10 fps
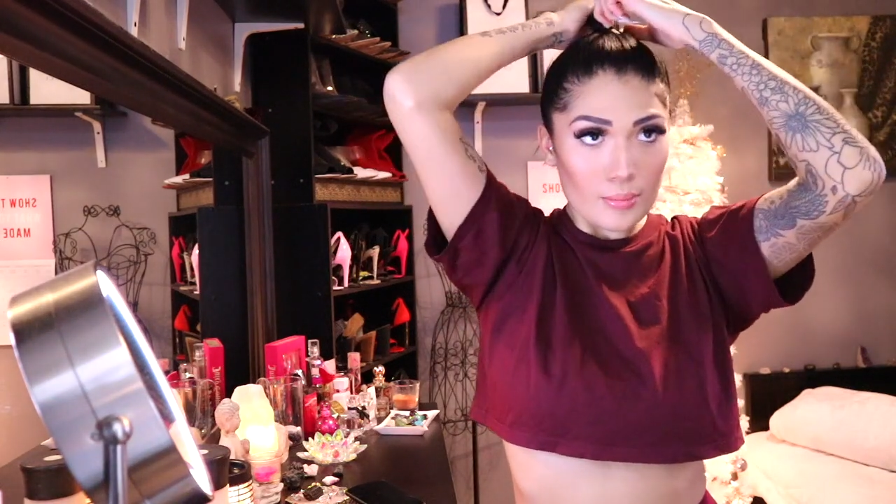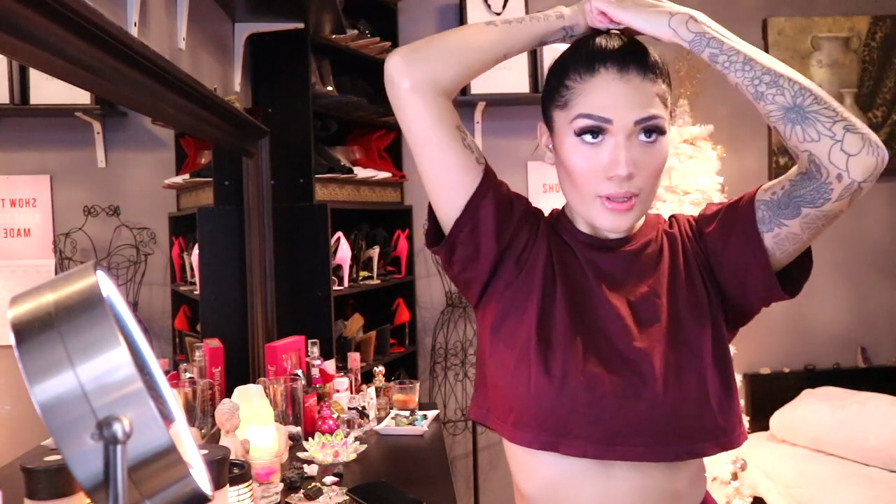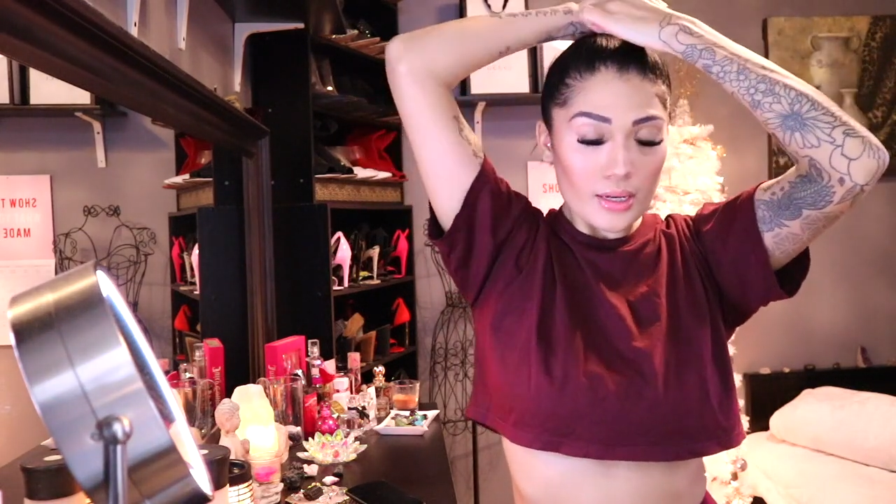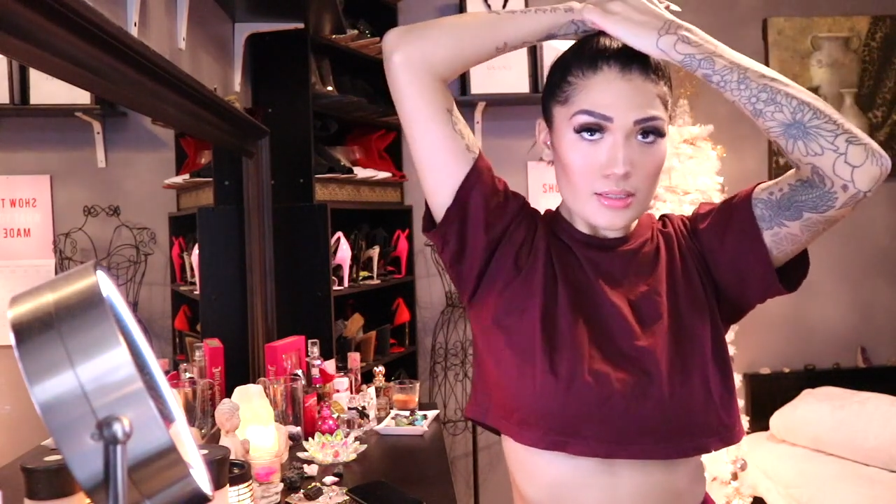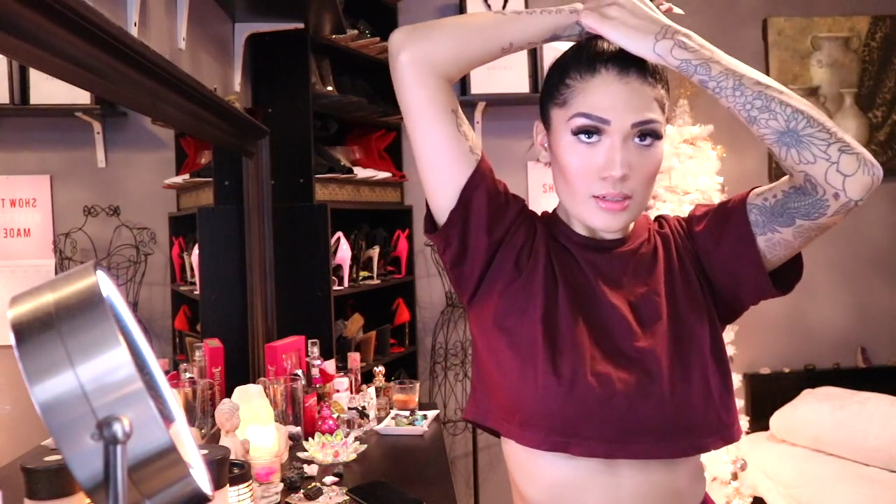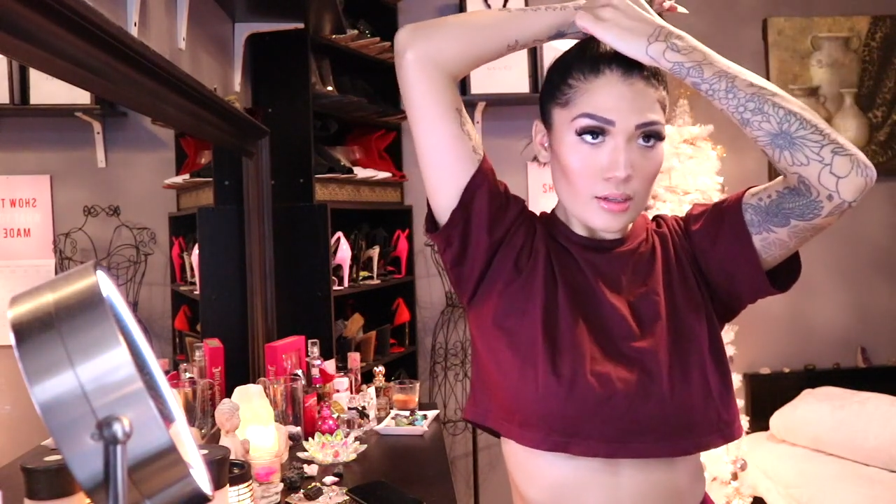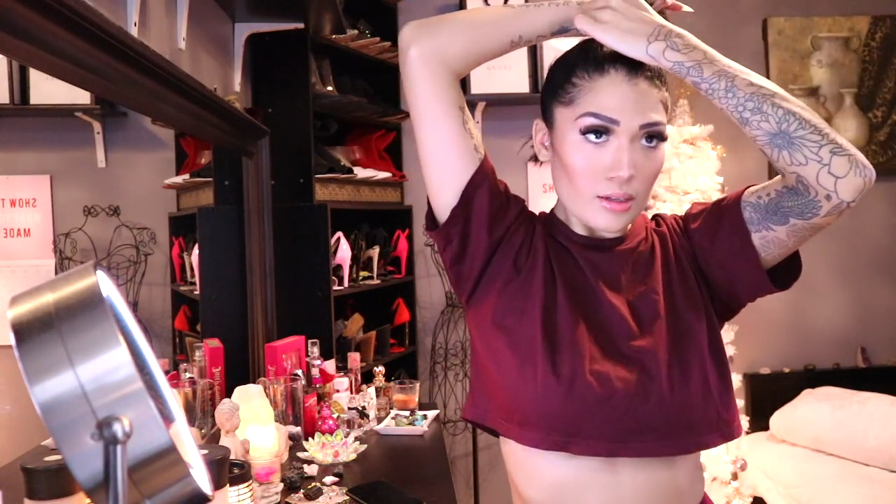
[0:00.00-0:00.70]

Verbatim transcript: in place.